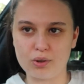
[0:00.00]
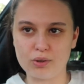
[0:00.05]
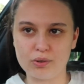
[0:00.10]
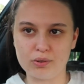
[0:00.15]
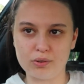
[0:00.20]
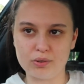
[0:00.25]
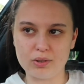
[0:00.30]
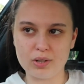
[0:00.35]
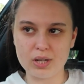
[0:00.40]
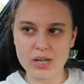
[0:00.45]

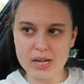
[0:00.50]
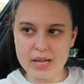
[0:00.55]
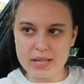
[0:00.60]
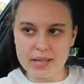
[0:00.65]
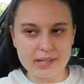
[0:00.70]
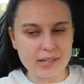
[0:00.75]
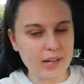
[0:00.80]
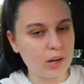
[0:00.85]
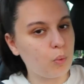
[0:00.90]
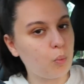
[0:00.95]
good.
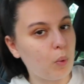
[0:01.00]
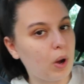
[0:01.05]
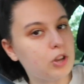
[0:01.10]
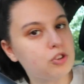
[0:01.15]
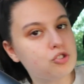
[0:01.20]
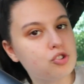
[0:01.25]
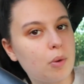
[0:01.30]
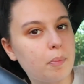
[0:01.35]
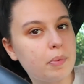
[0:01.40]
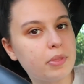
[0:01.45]
There's like
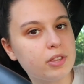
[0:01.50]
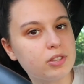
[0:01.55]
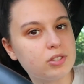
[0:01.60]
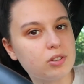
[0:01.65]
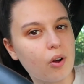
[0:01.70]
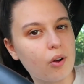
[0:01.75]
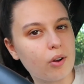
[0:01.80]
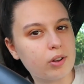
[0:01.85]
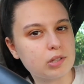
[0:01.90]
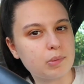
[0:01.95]
one drop in the
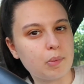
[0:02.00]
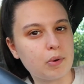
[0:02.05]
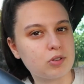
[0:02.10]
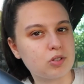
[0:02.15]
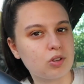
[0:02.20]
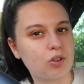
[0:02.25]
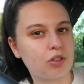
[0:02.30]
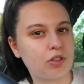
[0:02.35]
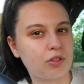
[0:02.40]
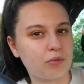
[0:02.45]
song as opposed
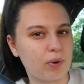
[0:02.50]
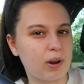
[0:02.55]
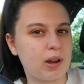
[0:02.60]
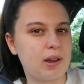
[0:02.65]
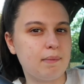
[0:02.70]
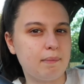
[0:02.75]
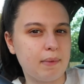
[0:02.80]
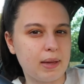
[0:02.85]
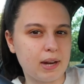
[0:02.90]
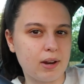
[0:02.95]
to
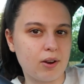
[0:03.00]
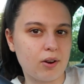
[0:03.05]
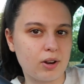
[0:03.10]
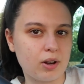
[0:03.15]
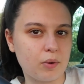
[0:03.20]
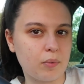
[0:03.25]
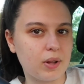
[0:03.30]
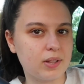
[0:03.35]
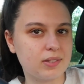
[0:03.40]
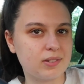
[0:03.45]
three
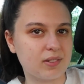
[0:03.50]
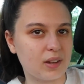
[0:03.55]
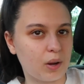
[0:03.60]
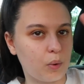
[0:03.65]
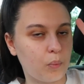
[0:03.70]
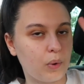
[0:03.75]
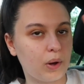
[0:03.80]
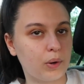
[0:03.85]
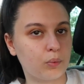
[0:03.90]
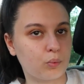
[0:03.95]
mediocre ones. There's
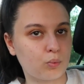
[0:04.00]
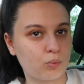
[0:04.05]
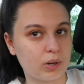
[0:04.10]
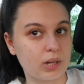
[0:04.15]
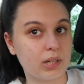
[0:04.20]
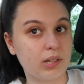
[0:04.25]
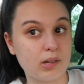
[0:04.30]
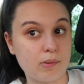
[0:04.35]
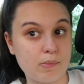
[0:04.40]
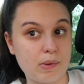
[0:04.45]
like one
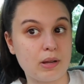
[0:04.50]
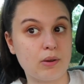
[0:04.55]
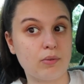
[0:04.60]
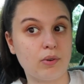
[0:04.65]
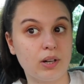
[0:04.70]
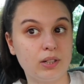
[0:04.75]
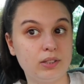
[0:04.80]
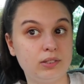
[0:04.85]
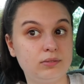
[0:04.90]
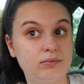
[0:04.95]
really big
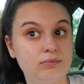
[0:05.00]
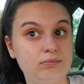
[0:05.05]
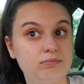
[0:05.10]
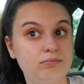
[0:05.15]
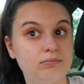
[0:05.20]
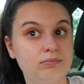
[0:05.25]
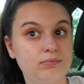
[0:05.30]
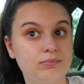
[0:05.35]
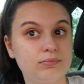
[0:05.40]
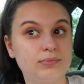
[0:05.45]
one,
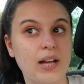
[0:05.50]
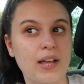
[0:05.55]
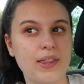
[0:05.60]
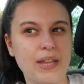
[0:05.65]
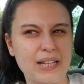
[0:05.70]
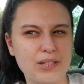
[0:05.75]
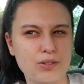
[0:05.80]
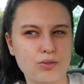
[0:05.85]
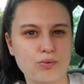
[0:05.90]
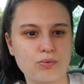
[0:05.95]
and
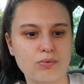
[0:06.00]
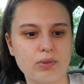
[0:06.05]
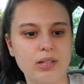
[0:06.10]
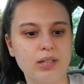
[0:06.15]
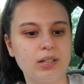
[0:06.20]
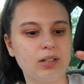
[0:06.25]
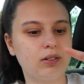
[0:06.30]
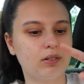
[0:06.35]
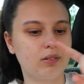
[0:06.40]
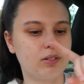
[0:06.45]
that's
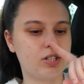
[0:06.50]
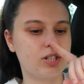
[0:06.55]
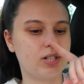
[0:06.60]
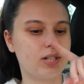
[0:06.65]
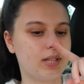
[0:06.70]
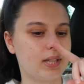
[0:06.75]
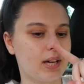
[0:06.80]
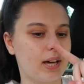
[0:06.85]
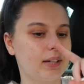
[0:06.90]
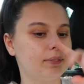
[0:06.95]
really cool that she
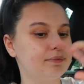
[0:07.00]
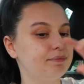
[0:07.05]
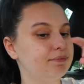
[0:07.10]
did that.